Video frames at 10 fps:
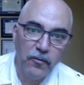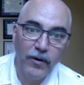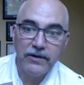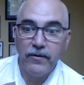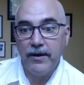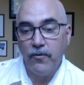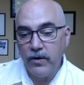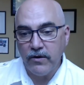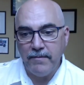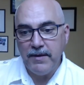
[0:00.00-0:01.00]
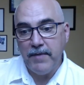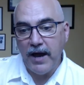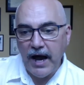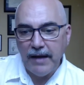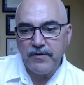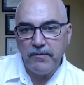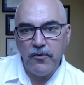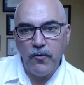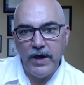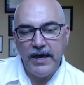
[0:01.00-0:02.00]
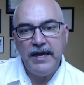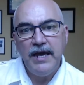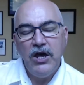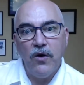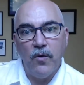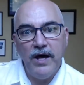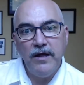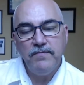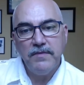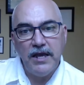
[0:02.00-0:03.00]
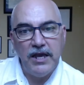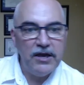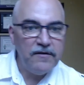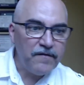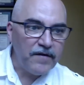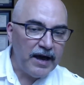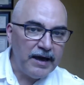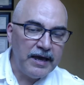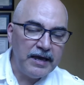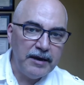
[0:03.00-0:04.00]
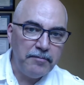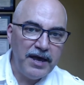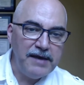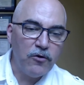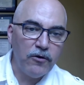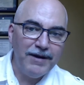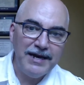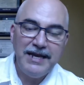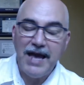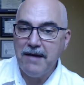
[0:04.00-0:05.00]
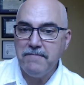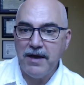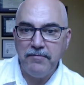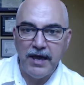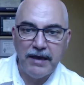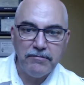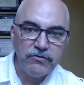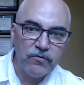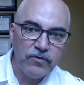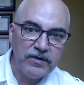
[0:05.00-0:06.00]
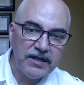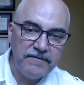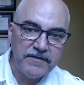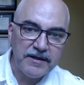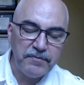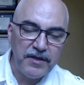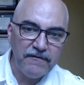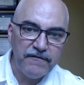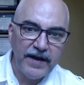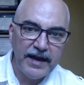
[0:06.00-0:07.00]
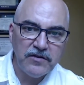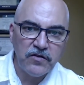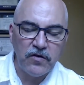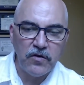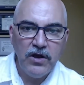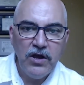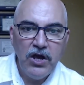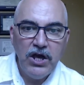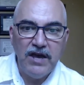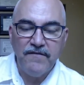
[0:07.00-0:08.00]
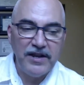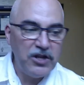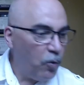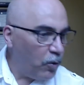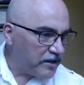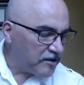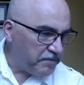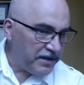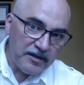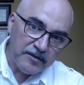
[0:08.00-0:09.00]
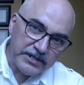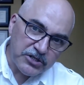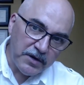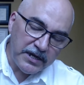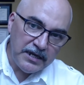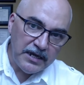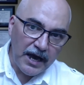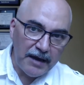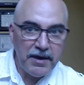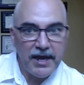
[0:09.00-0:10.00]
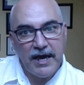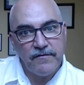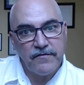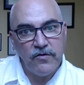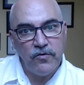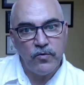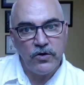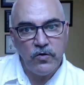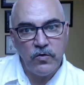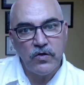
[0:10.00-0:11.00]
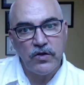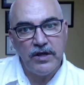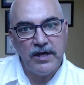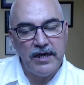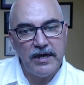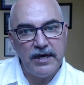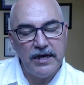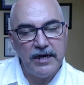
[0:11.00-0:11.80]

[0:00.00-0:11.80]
what do I mean by optimal way? Well, if I pay more money, I may be able to receive something faster. If I don't want to spend as much money, I may have to reduce the